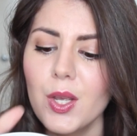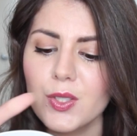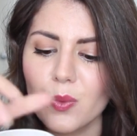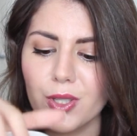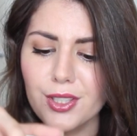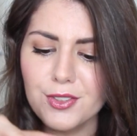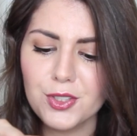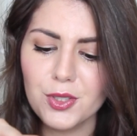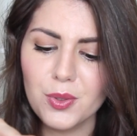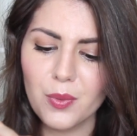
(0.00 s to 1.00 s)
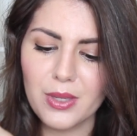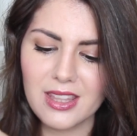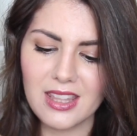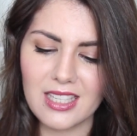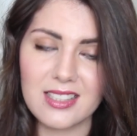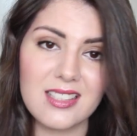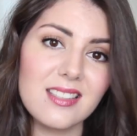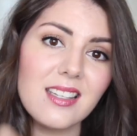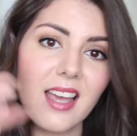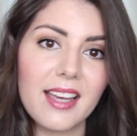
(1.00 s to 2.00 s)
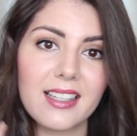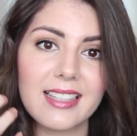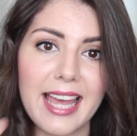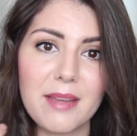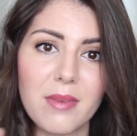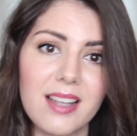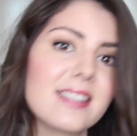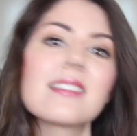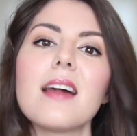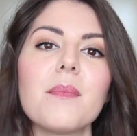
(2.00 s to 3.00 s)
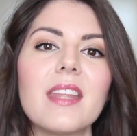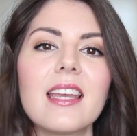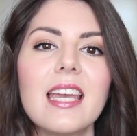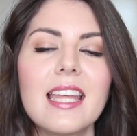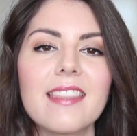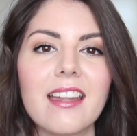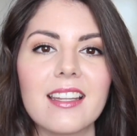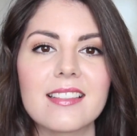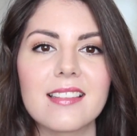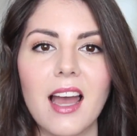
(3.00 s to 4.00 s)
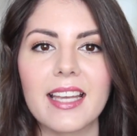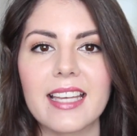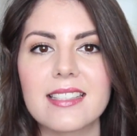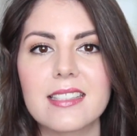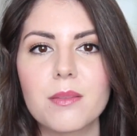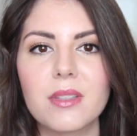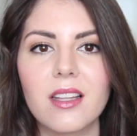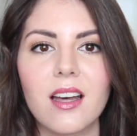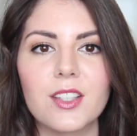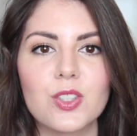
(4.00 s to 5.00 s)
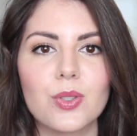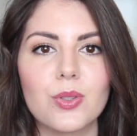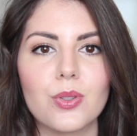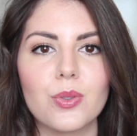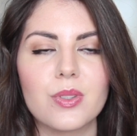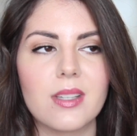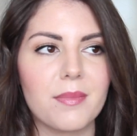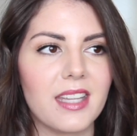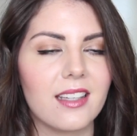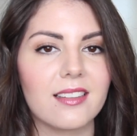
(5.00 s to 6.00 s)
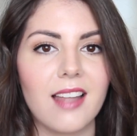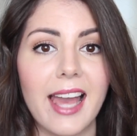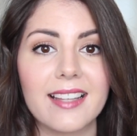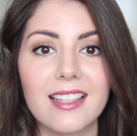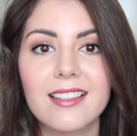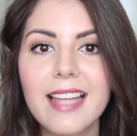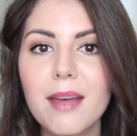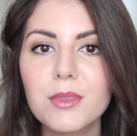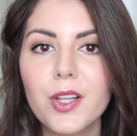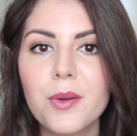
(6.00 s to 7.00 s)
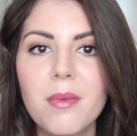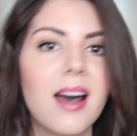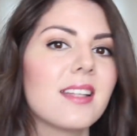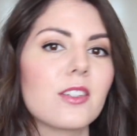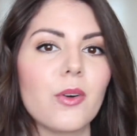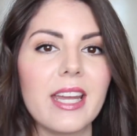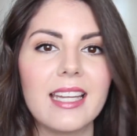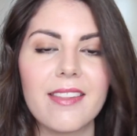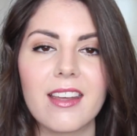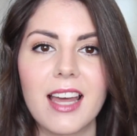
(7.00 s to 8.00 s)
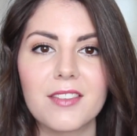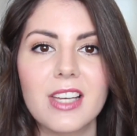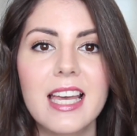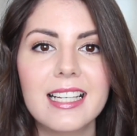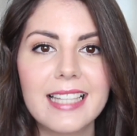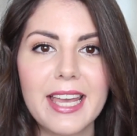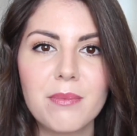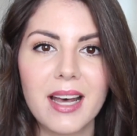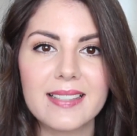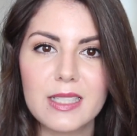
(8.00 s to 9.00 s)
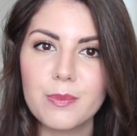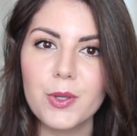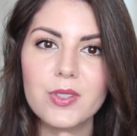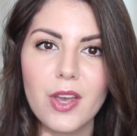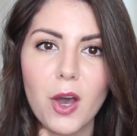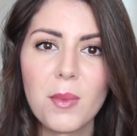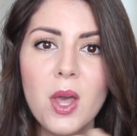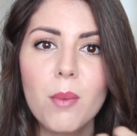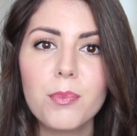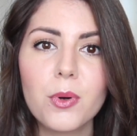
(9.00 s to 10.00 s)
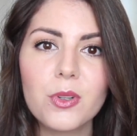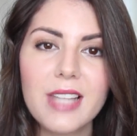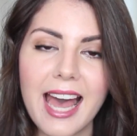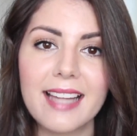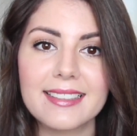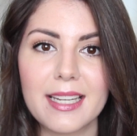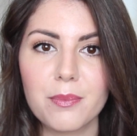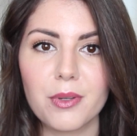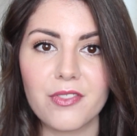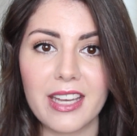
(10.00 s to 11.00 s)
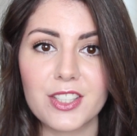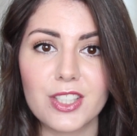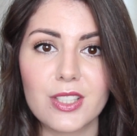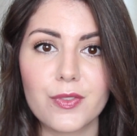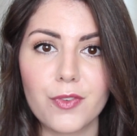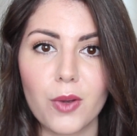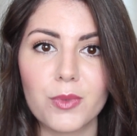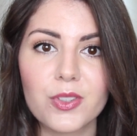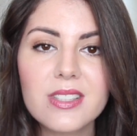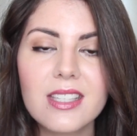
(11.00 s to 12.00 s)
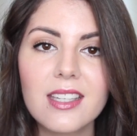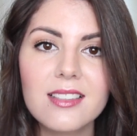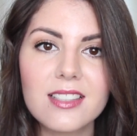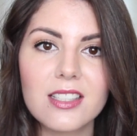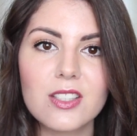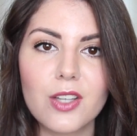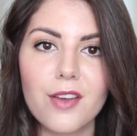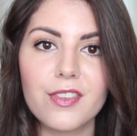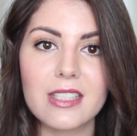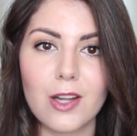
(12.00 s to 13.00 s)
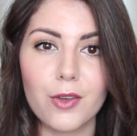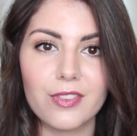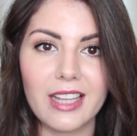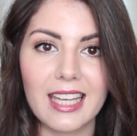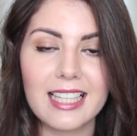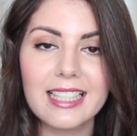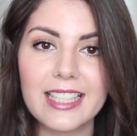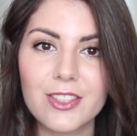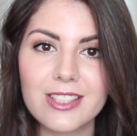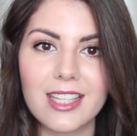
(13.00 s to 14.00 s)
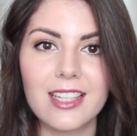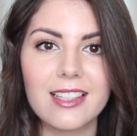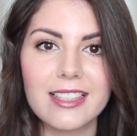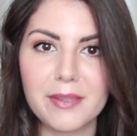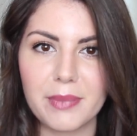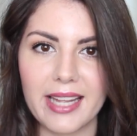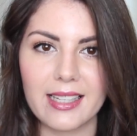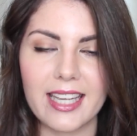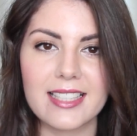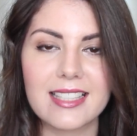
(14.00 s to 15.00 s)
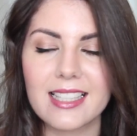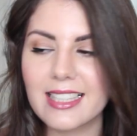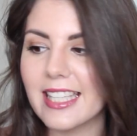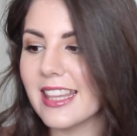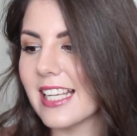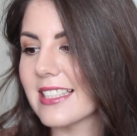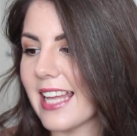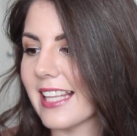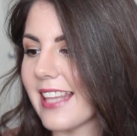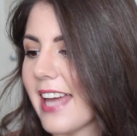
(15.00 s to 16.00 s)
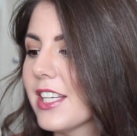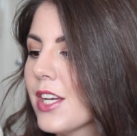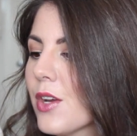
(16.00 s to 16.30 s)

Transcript: So what you do with this is a clay mask, something that is, I guess, similar to something like the Glam Glow mask or any other kind of clay mask. They're supposed to help pull out imperfections from your skin to the surface and hopefully like clear your skin, clear blackheads, clear things like that.